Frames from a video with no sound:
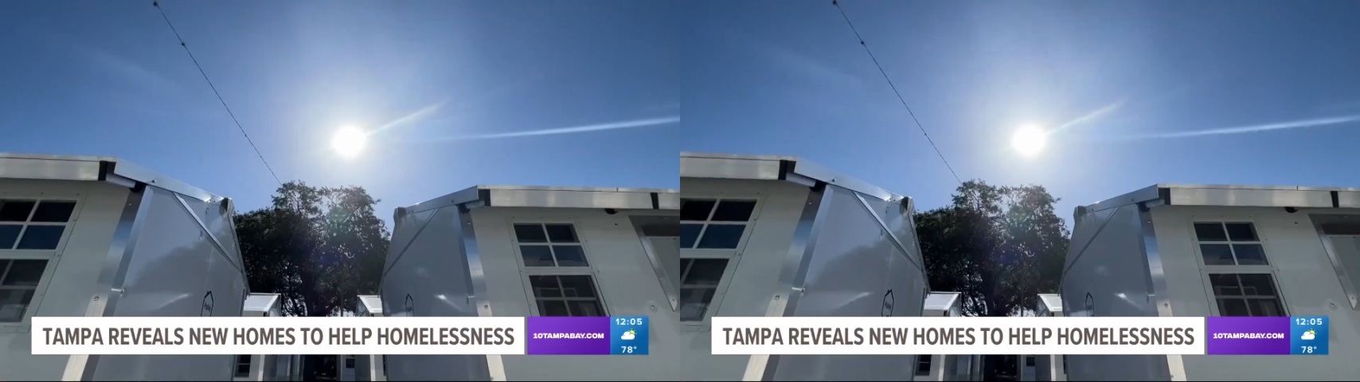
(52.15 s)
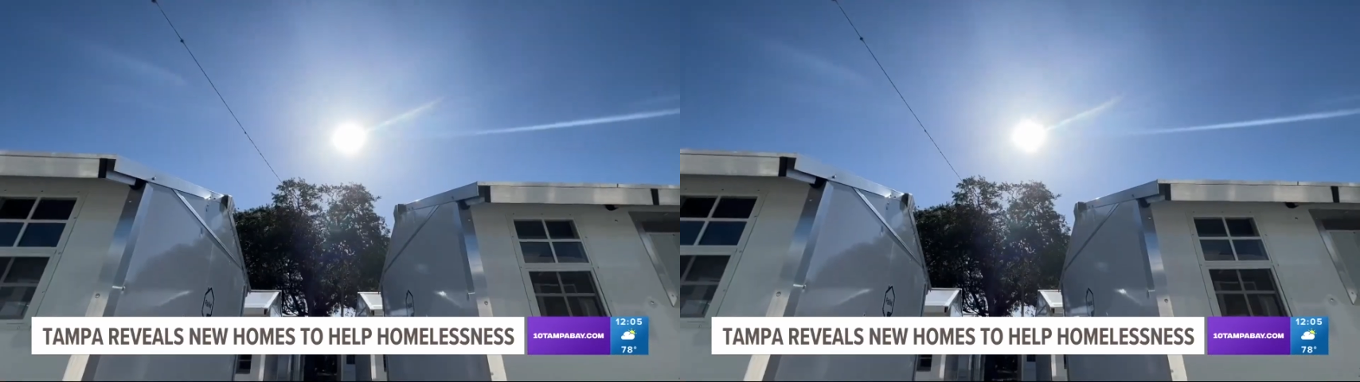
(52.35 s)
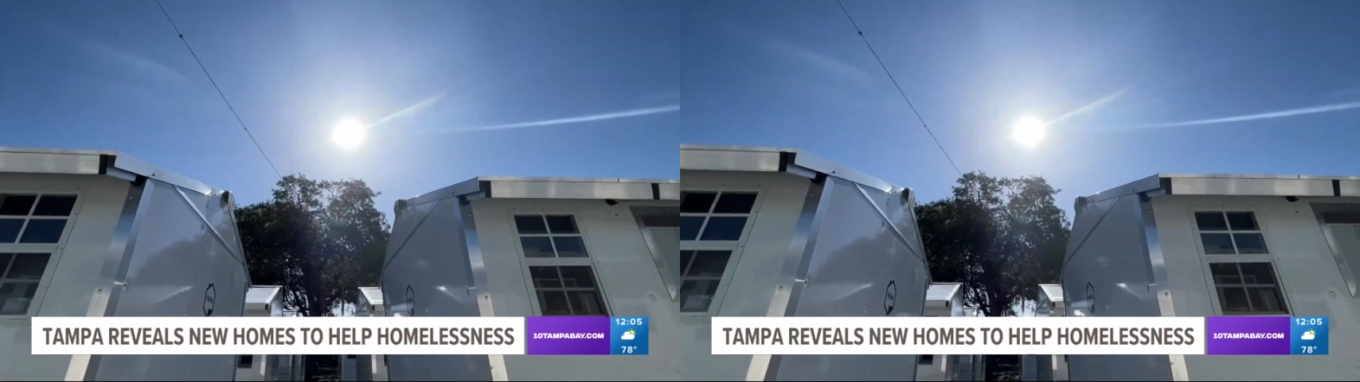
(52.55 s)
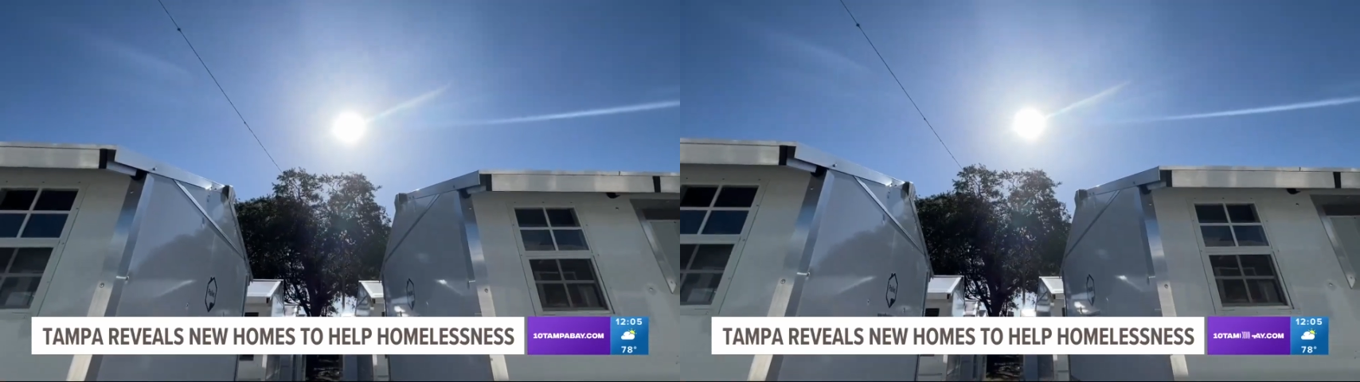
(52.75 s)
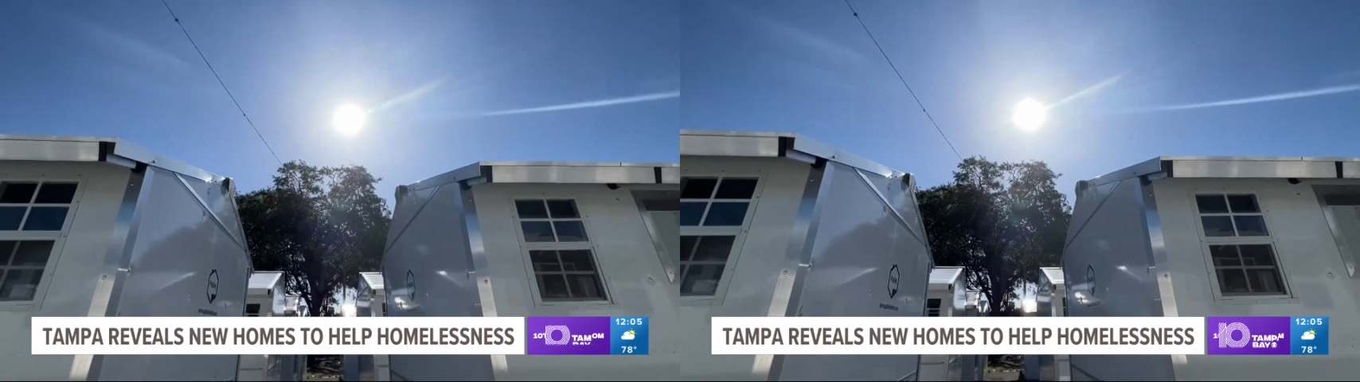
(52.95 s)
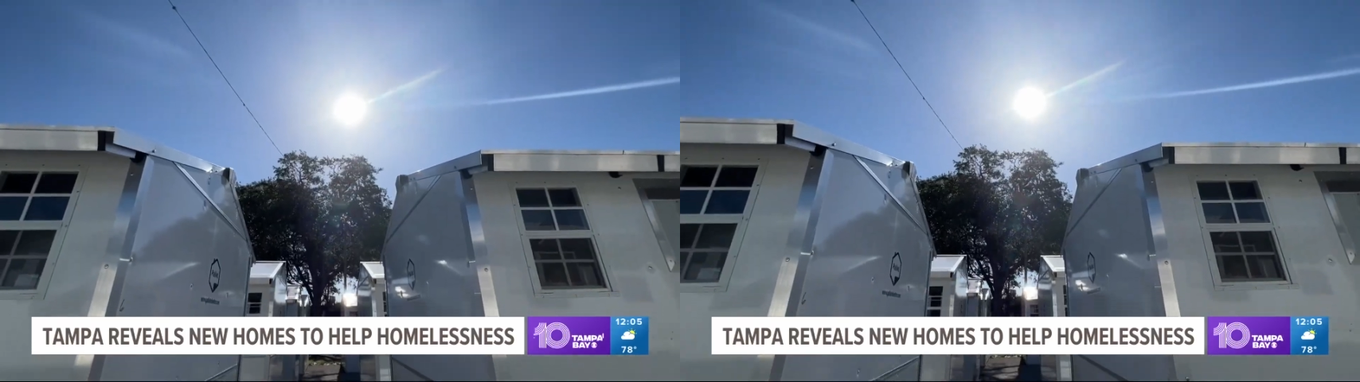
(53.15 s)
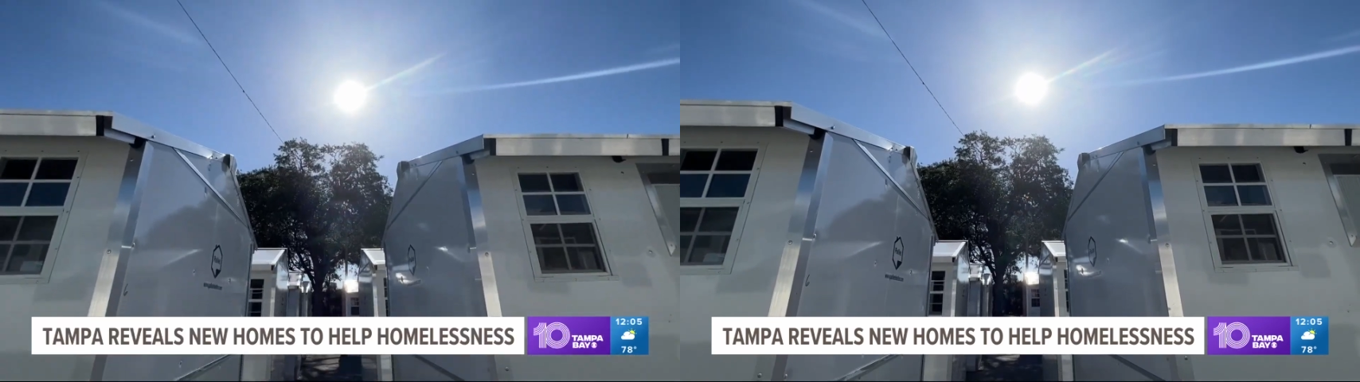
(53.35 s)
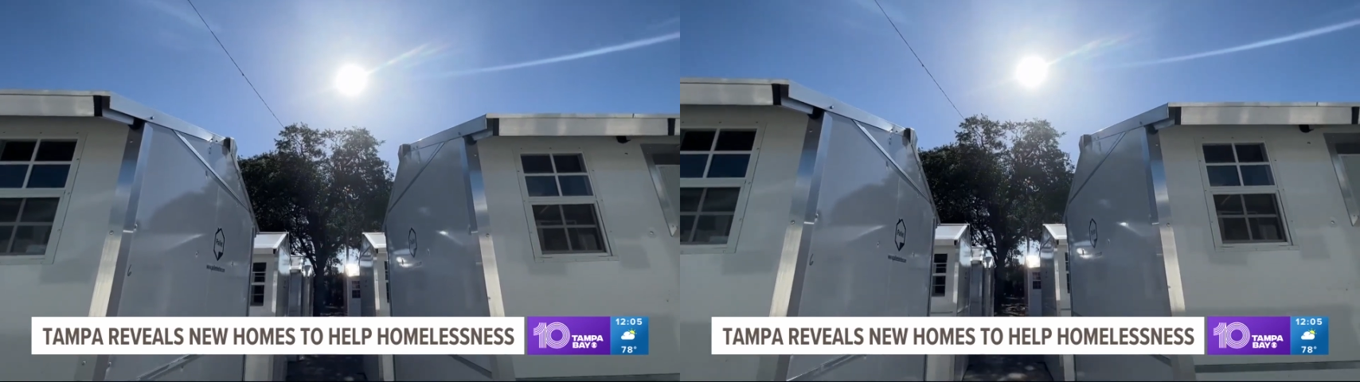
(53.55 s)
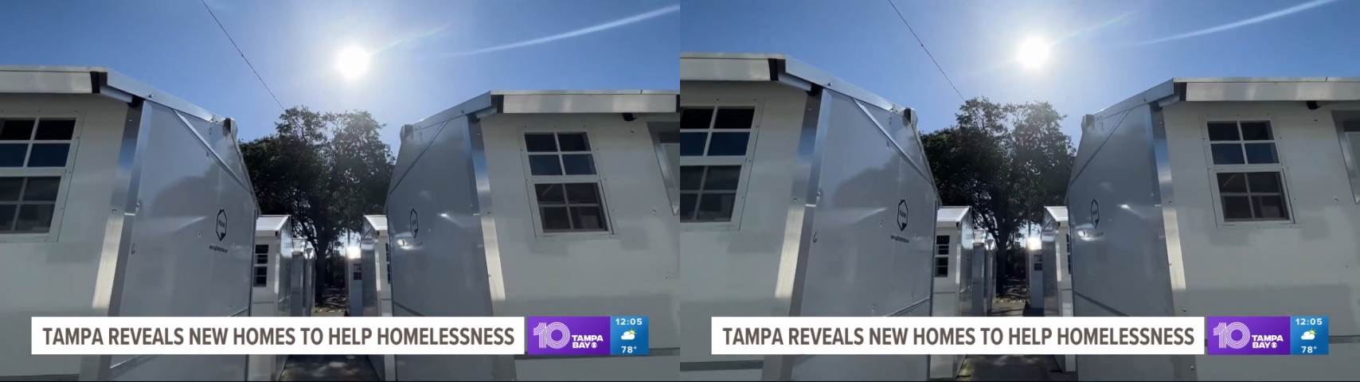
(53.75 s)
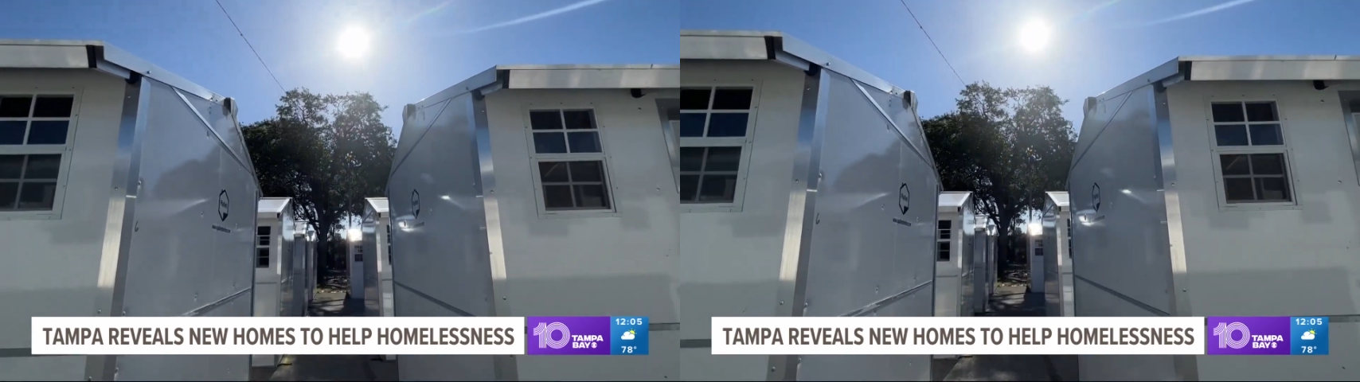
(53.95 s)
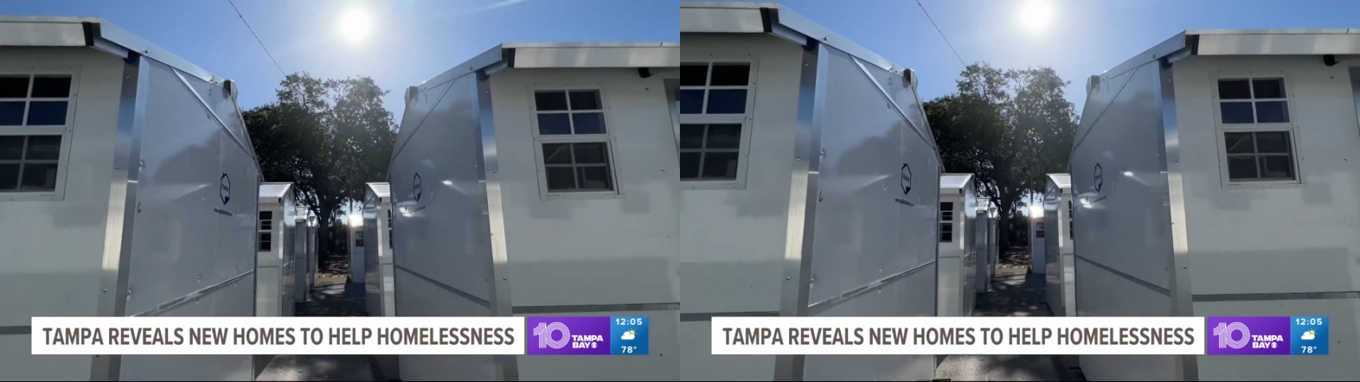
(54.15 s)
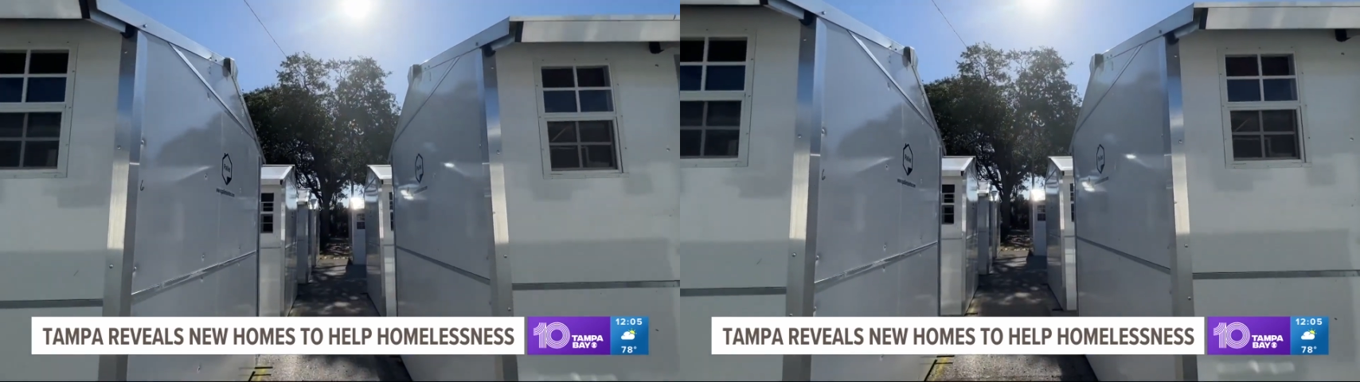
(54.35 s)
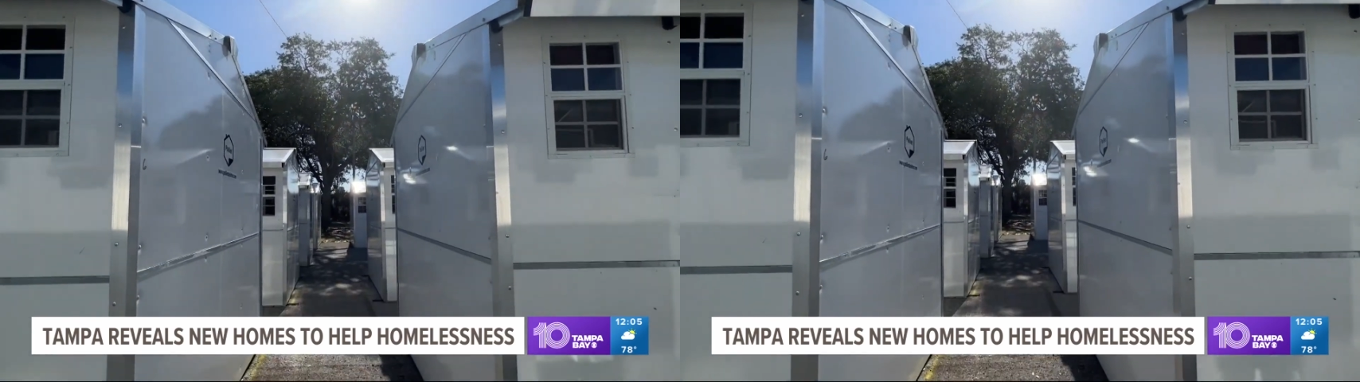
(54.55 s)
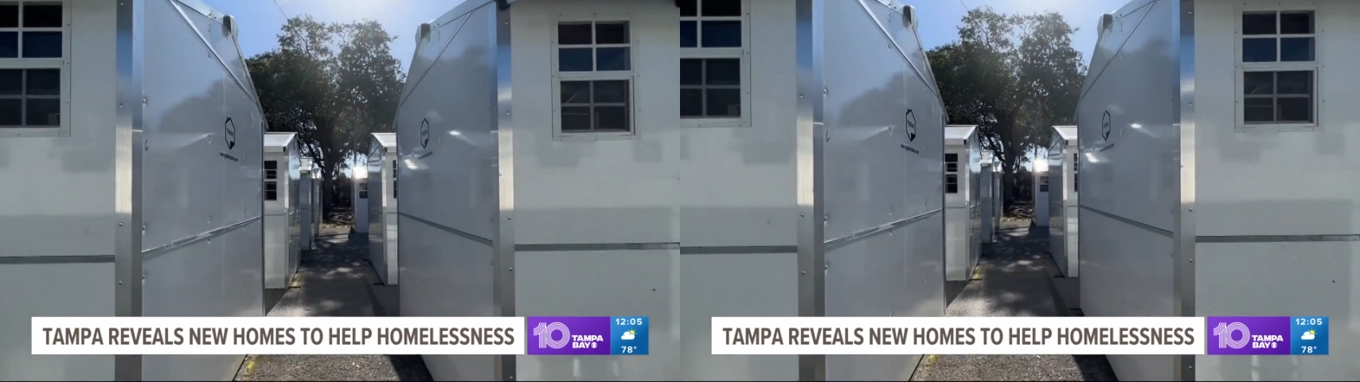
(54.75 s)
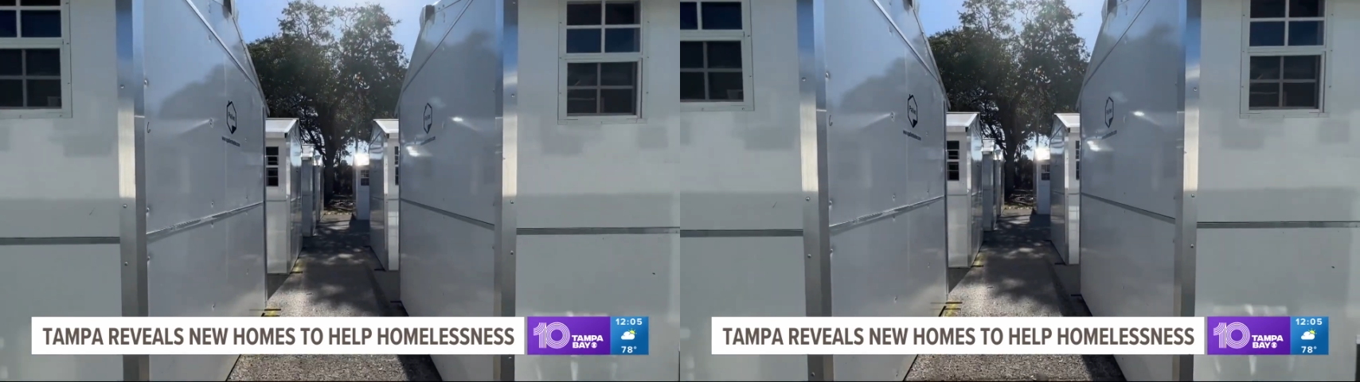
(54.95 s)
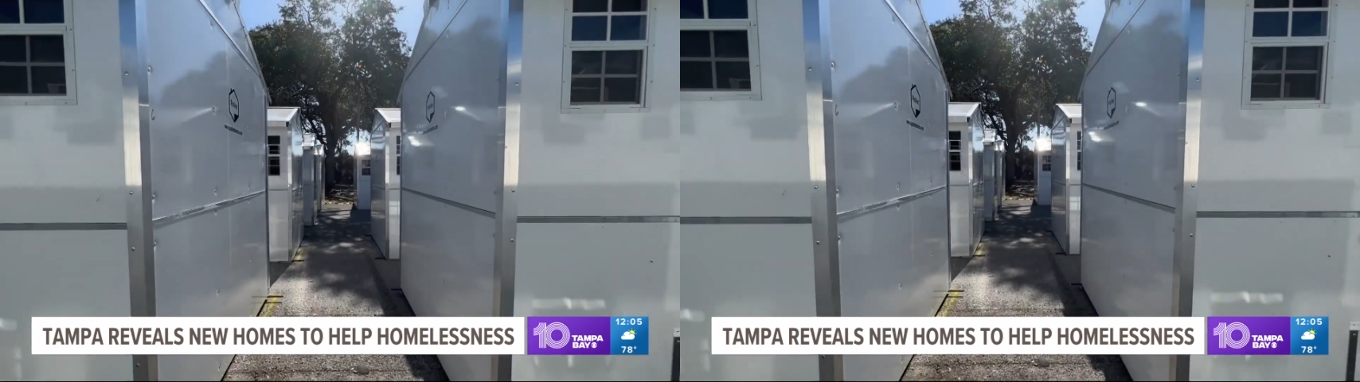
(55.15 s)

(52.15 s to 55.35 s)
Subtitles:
Nobody's mouth can be seen.